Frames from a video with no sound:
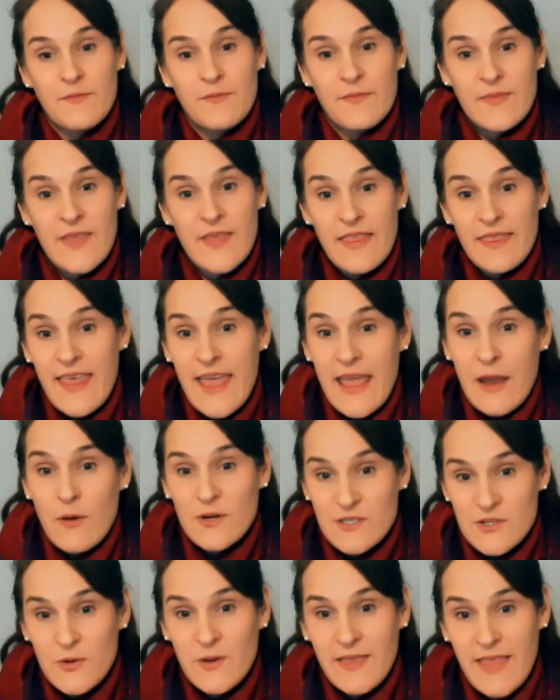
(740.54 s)
that they were
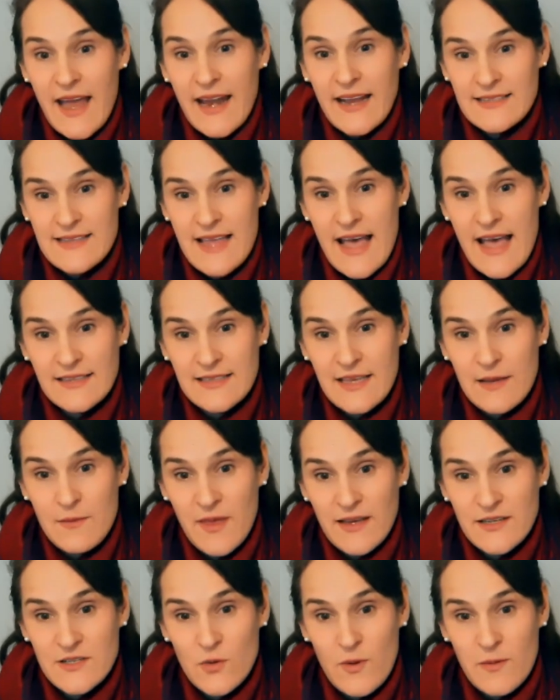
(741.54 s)
doing that exact same
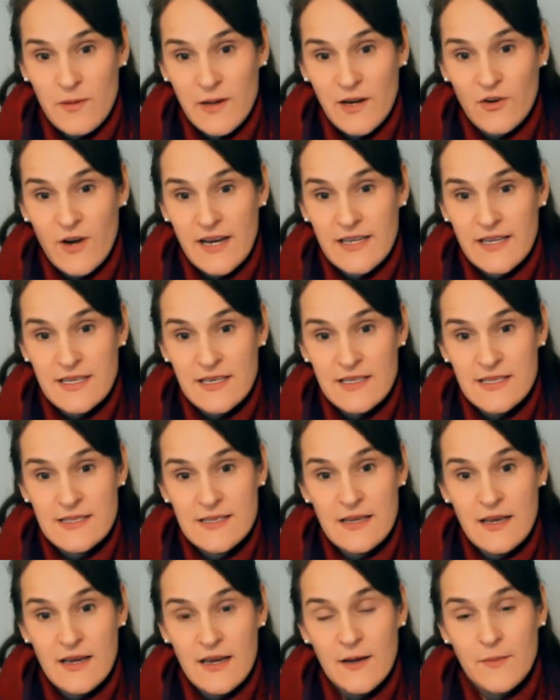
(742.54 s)
thing to women in crisis
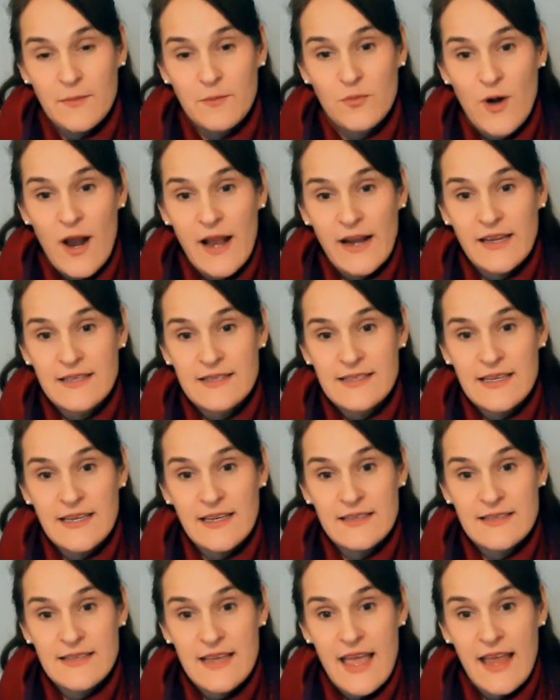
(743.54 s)

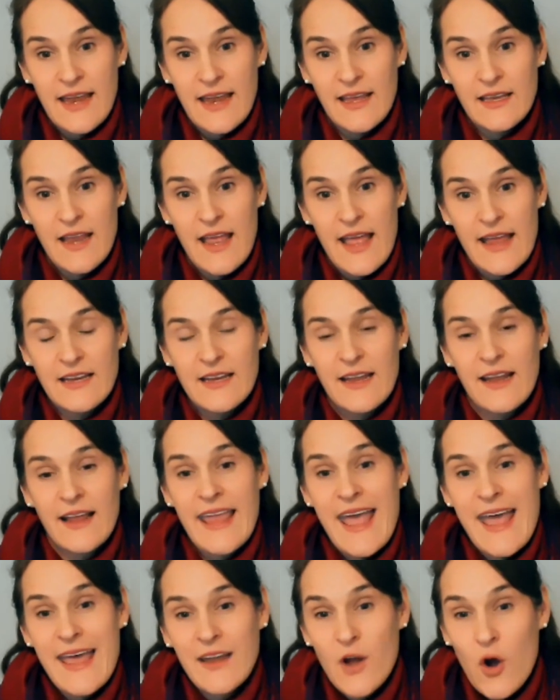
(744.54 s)
pregnancies. And it
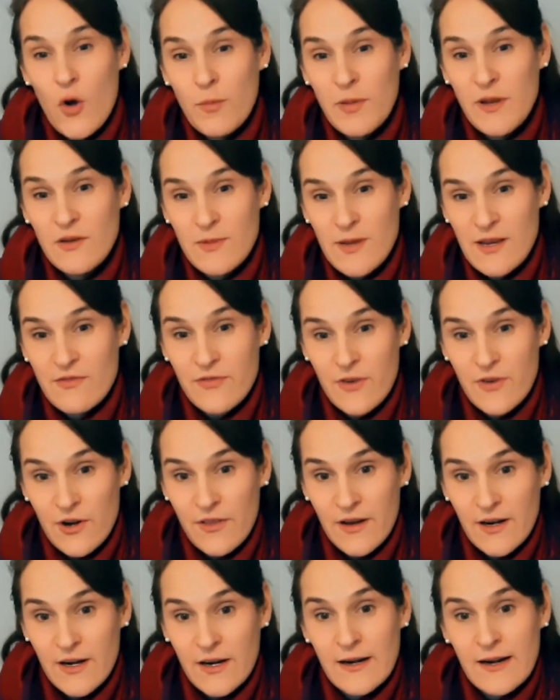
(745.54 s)
again opened me
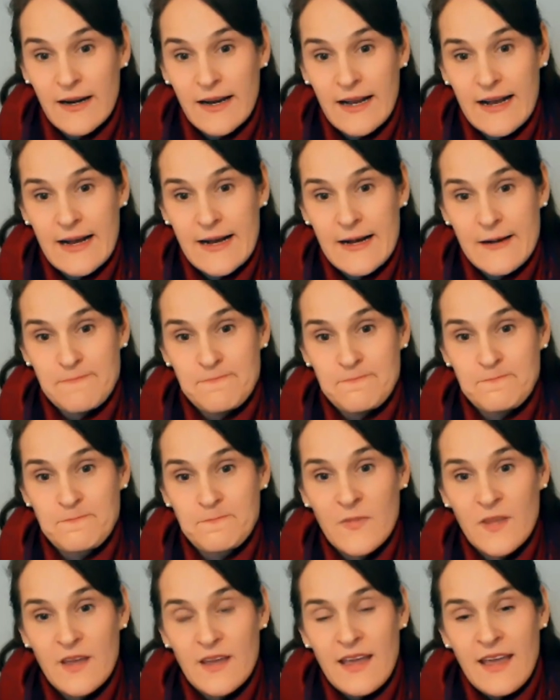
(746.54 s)
further.
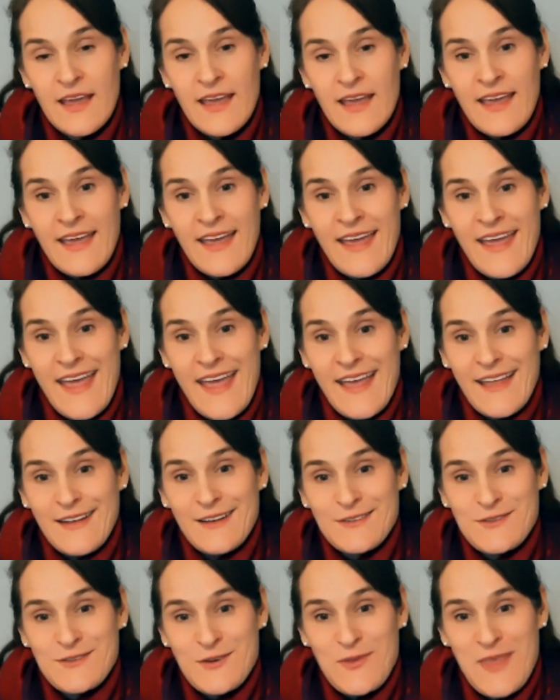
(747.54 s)
And
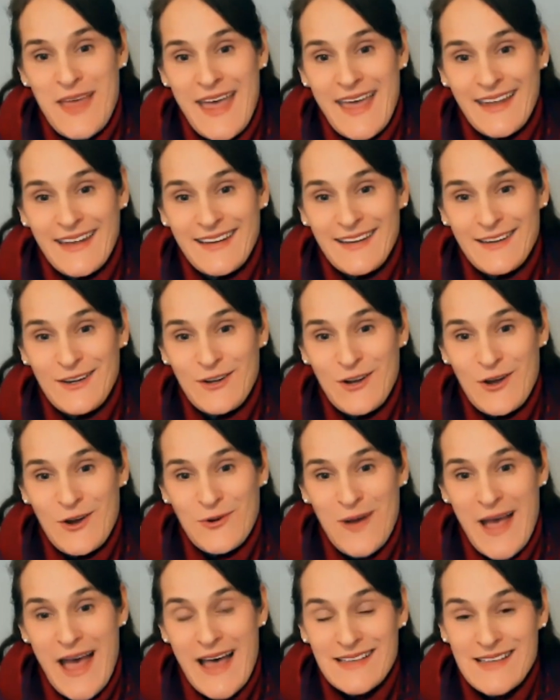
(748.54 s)
so then,
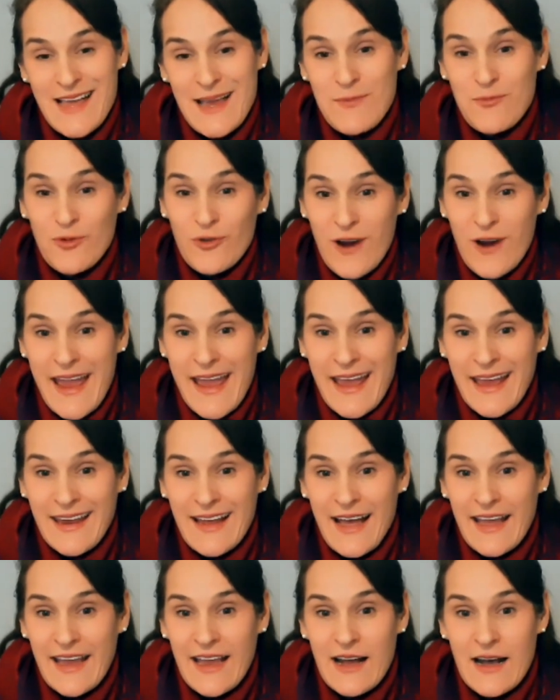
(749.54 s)
as I prayed,
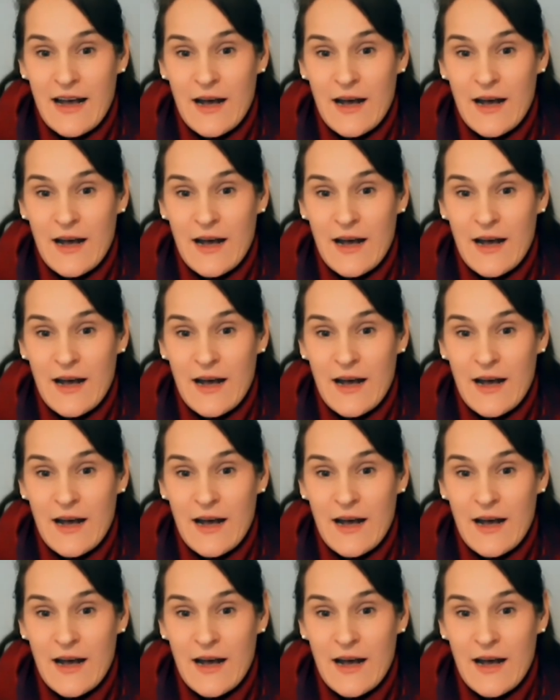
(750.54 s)
I